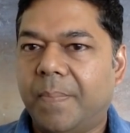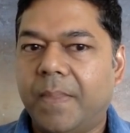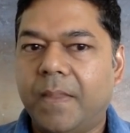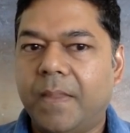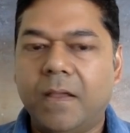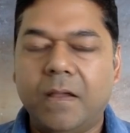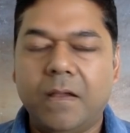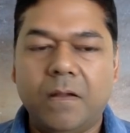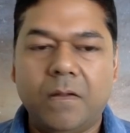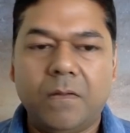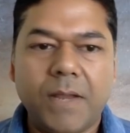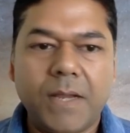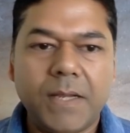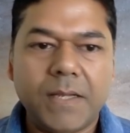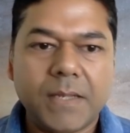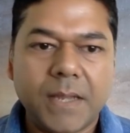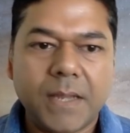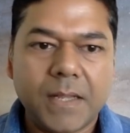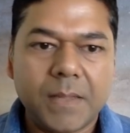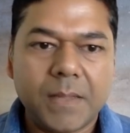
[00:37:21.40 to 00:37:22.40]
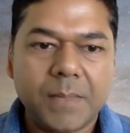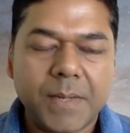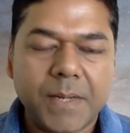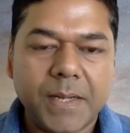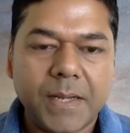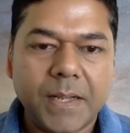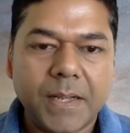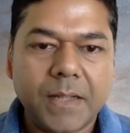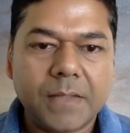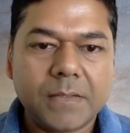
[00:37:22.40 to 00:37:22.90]
All right,
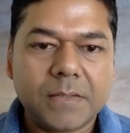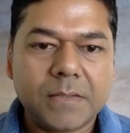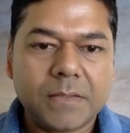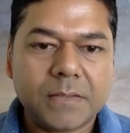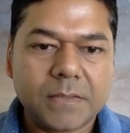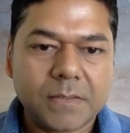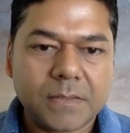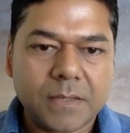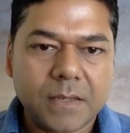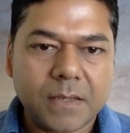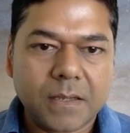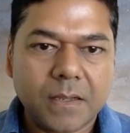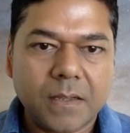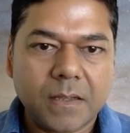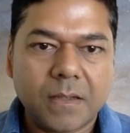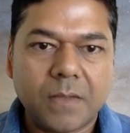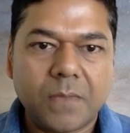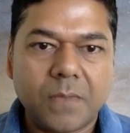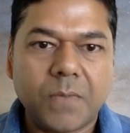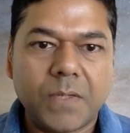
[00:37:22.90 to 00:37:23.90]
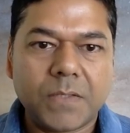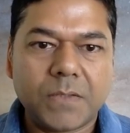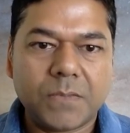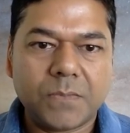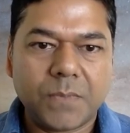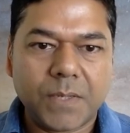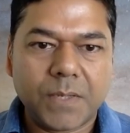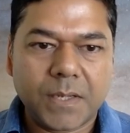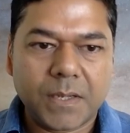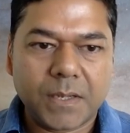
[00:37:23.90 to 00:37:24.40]
anybody else? Otherwise
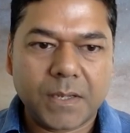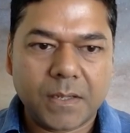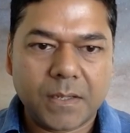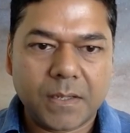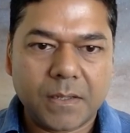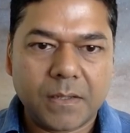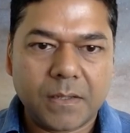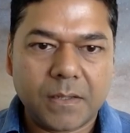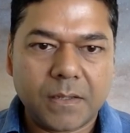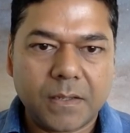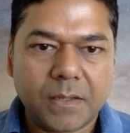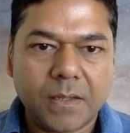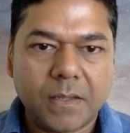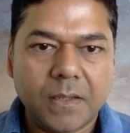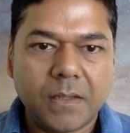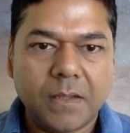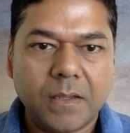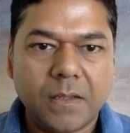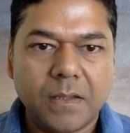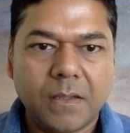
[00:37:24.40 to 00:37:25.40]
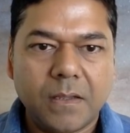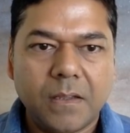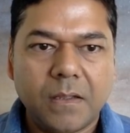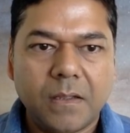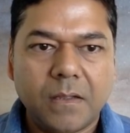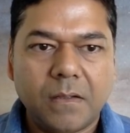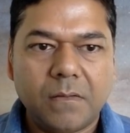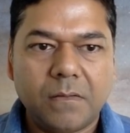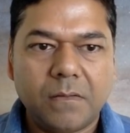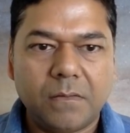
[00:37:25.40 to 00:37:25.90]
we can
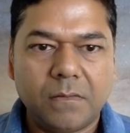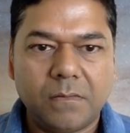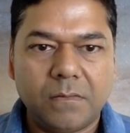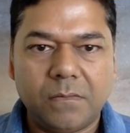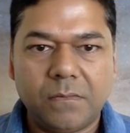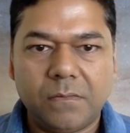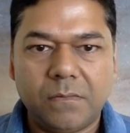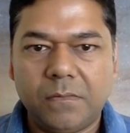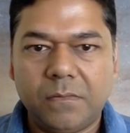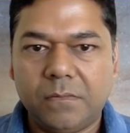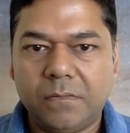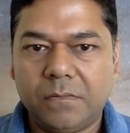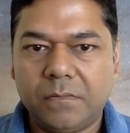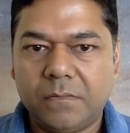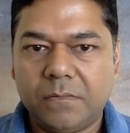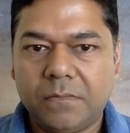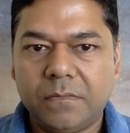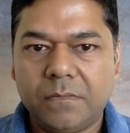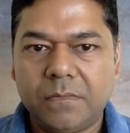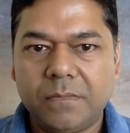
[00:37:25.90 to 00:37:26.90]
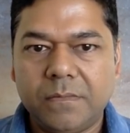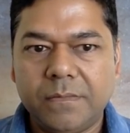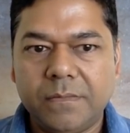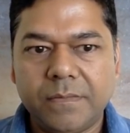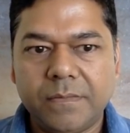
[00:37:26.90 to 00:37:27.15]
conclude